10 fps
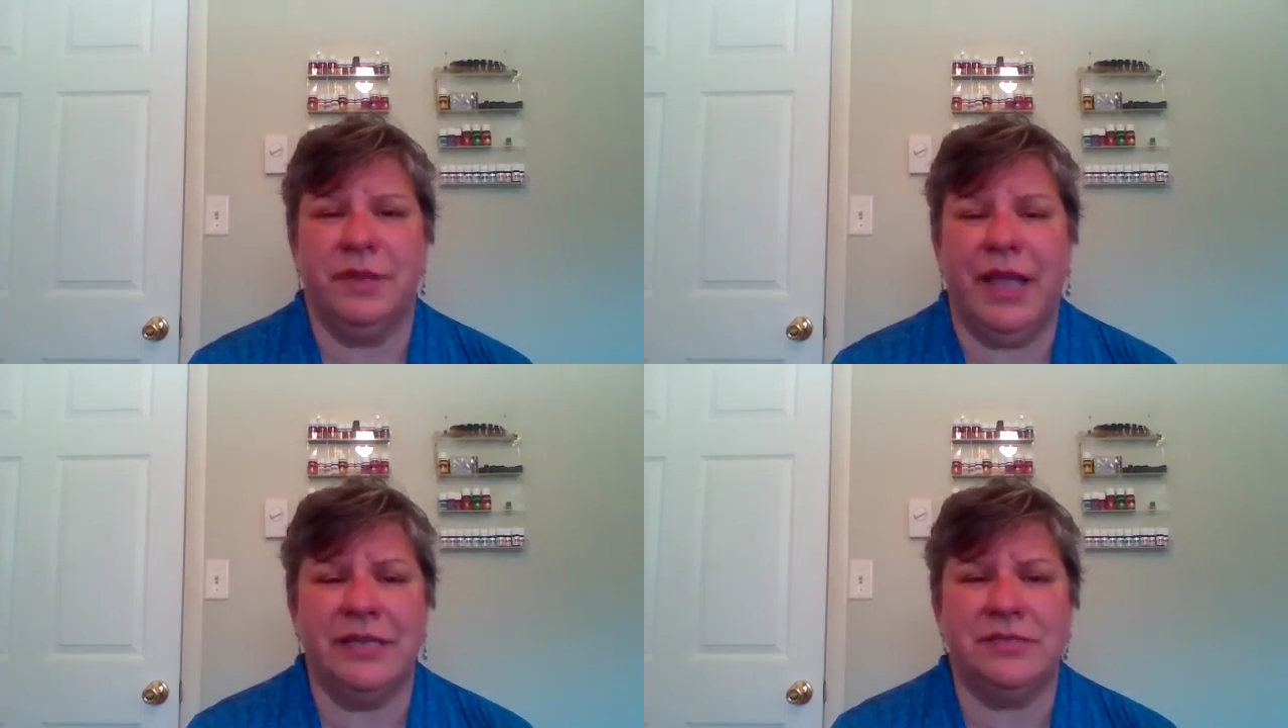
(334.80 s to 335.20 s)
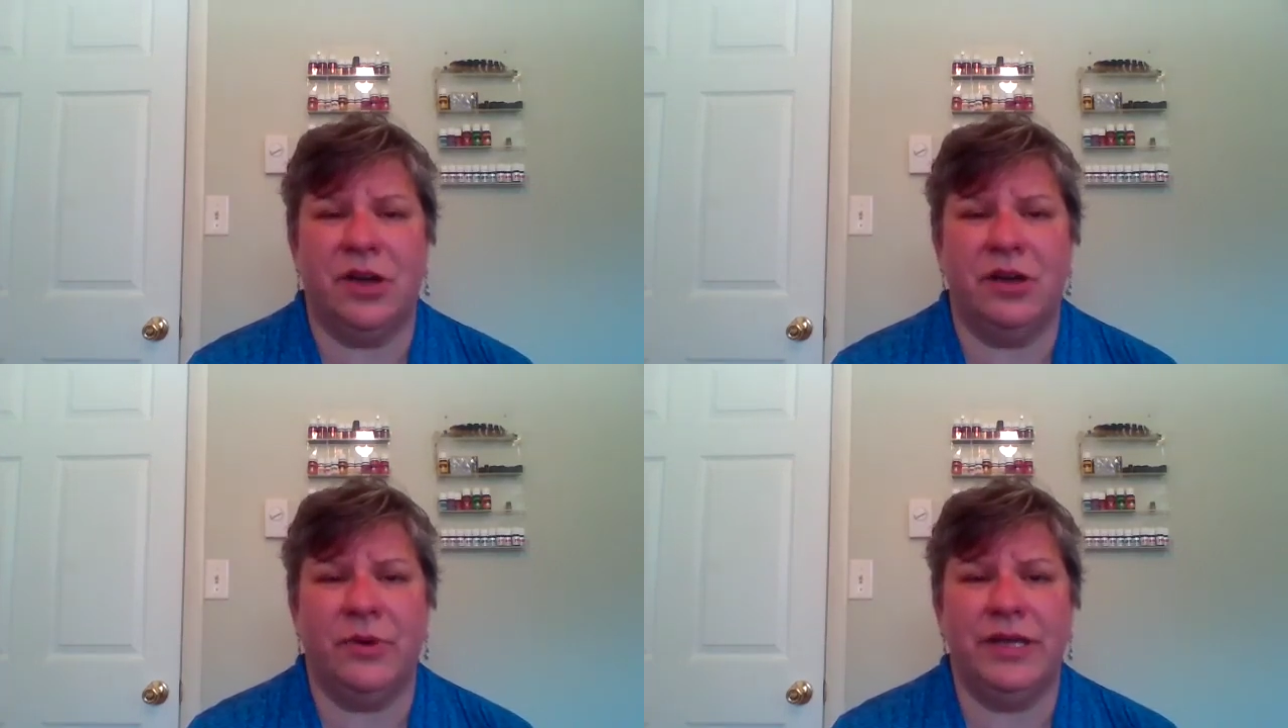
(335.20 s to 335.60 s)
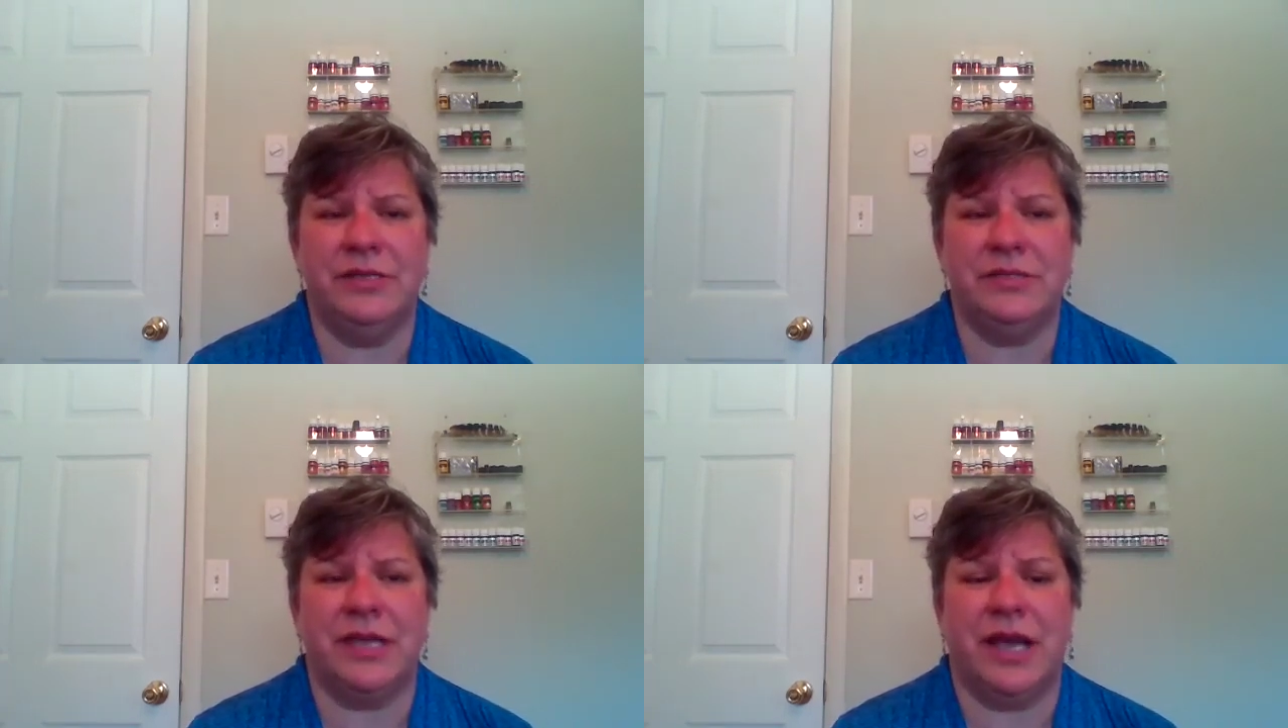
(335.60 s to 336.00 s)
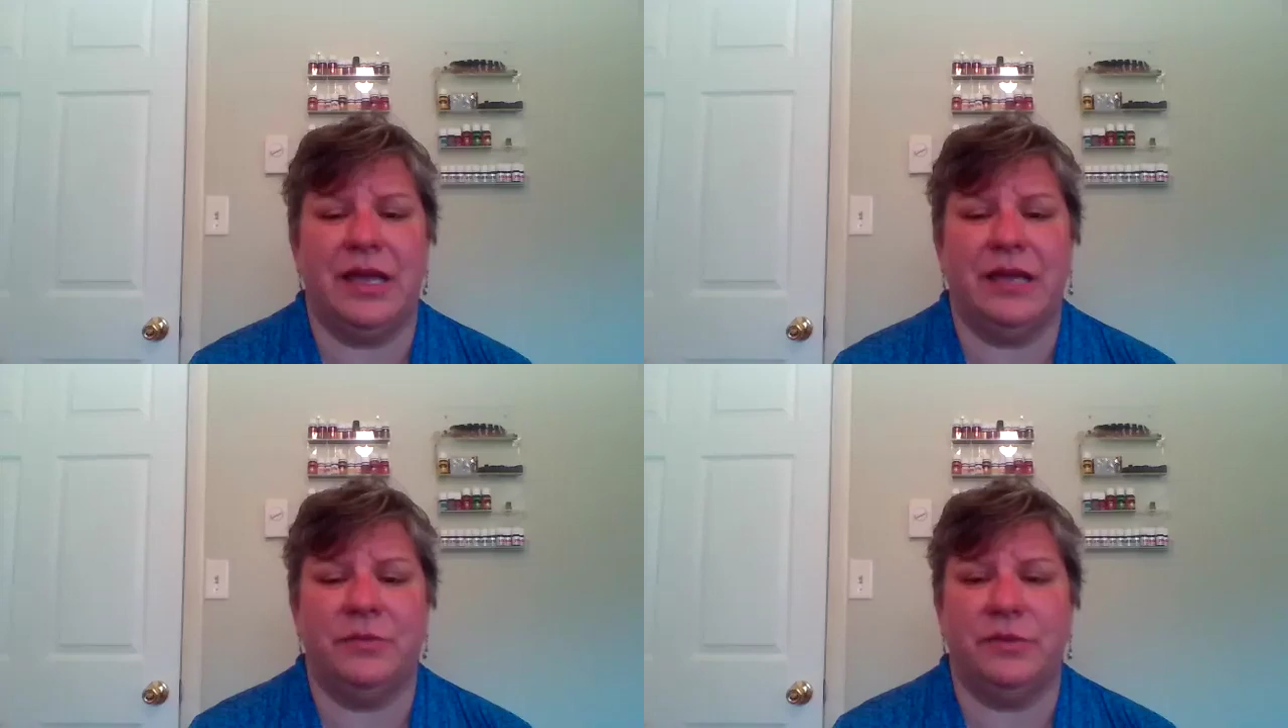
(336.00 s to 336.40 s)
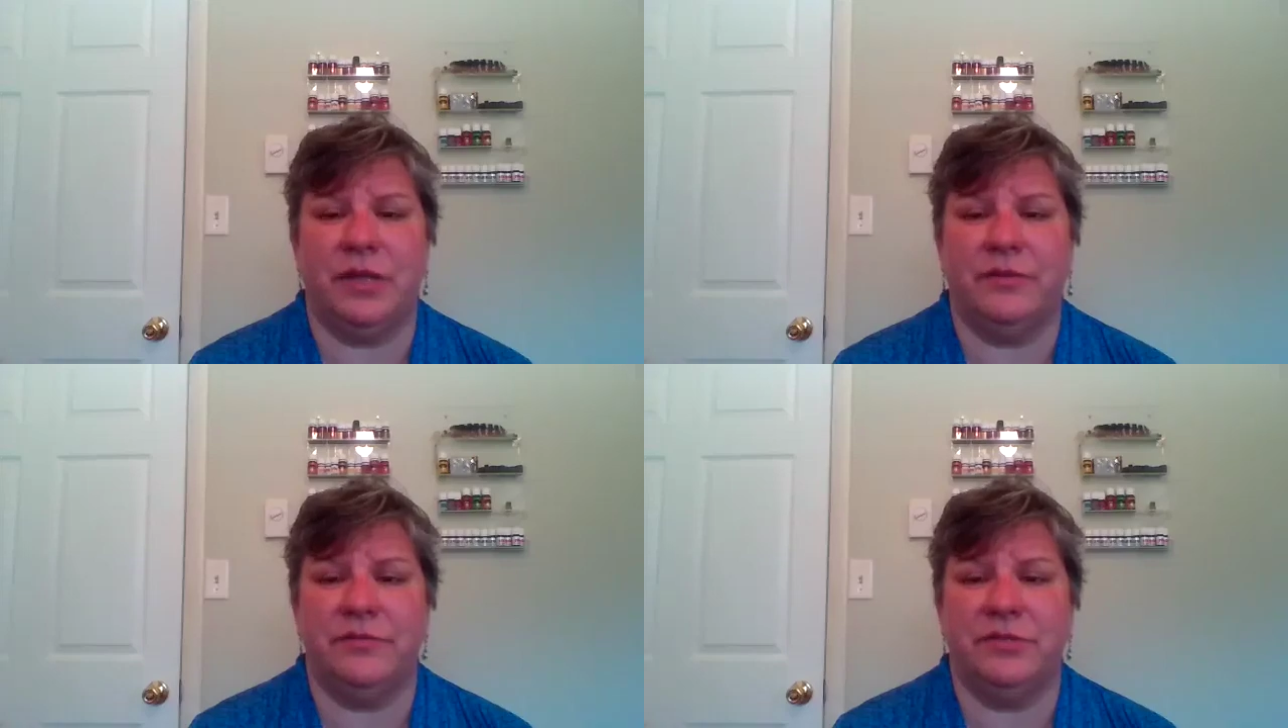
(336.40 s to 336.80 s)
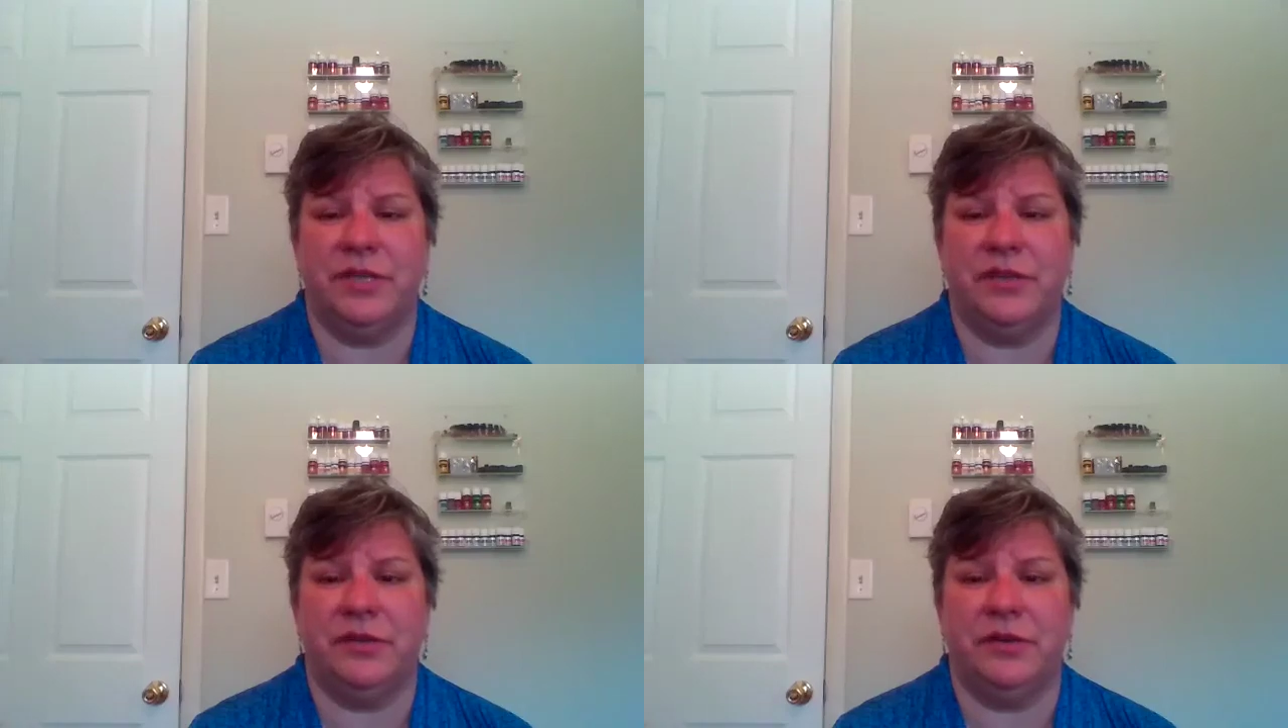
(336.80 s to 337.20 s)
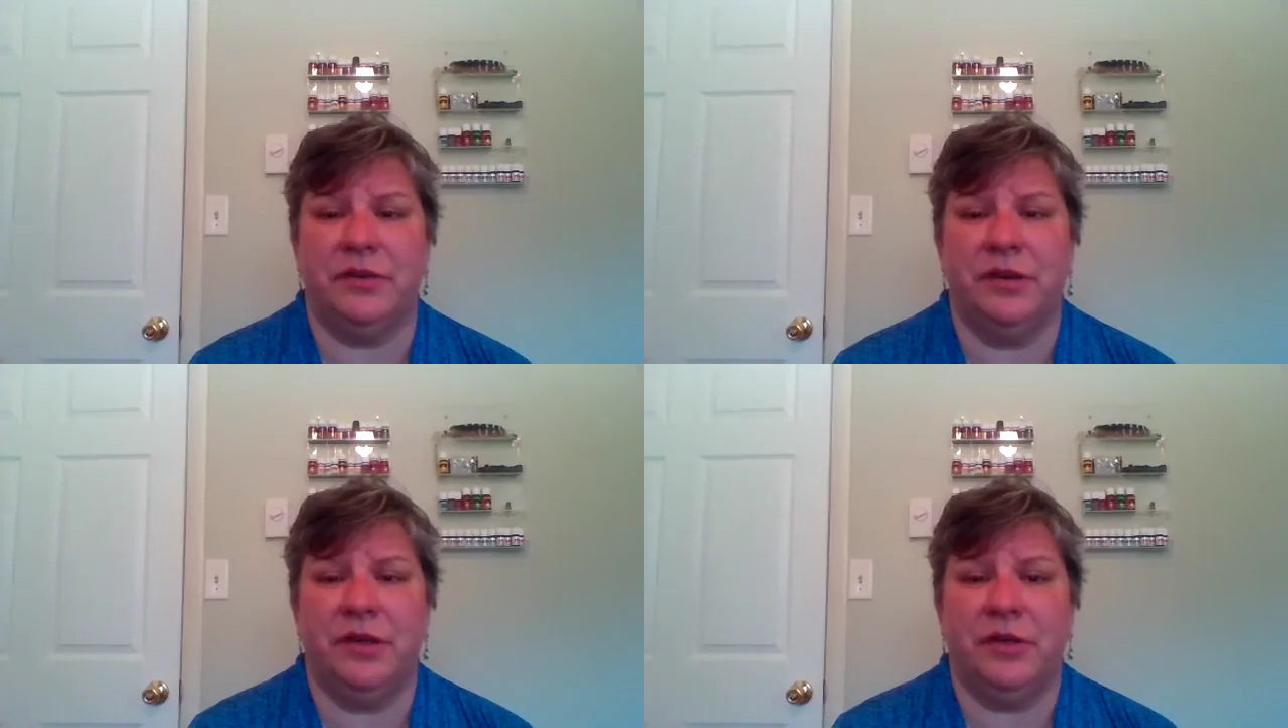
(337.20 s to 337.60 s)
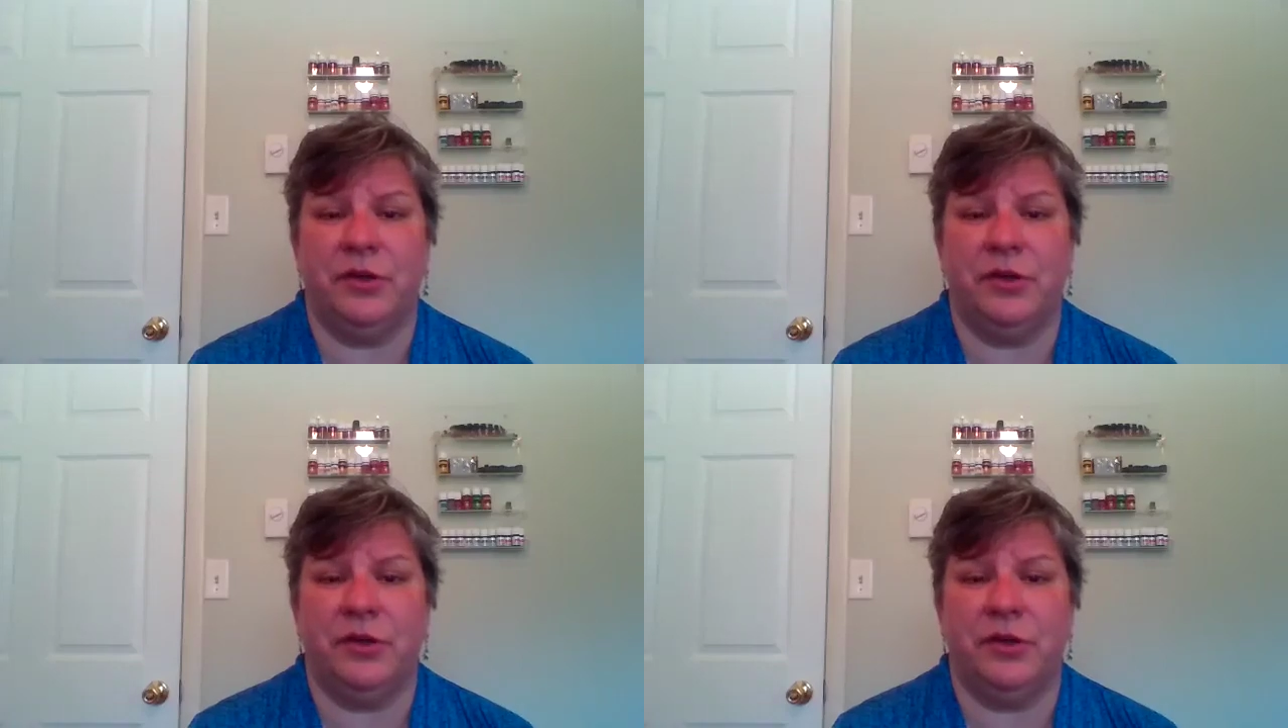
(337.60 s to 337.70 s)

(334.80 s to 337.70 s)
As always, I would love to hear